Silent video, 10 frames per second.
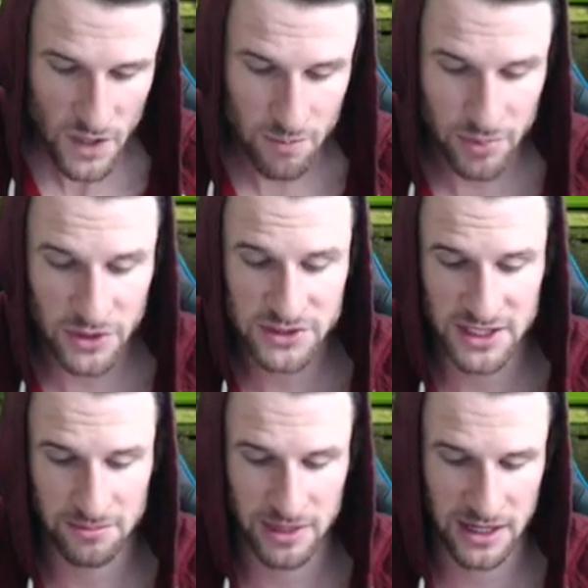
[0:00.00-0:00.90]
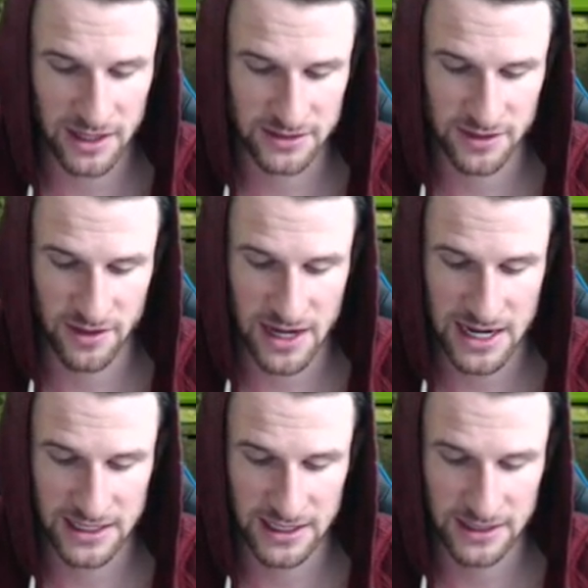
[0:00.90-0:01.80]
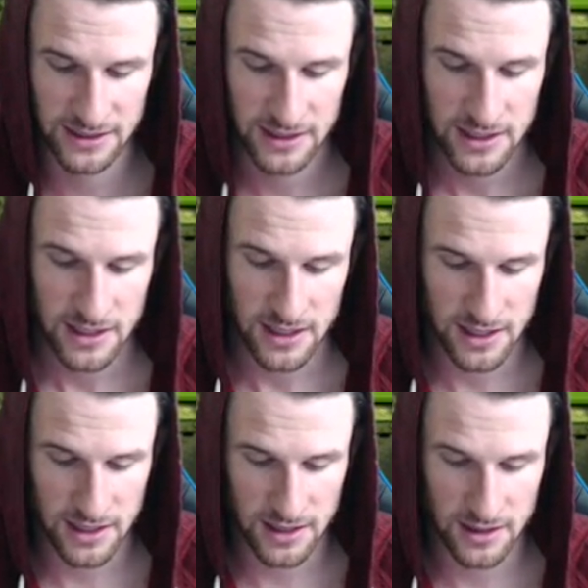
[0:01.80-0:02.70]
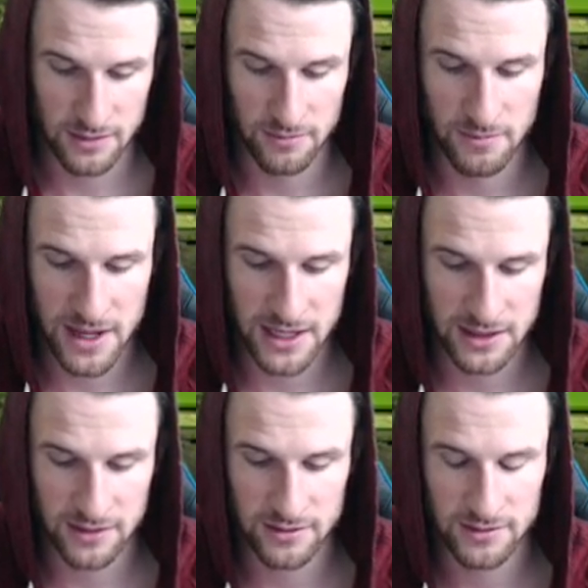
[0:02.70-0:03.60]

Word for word: boosting barracks so that I can uh, make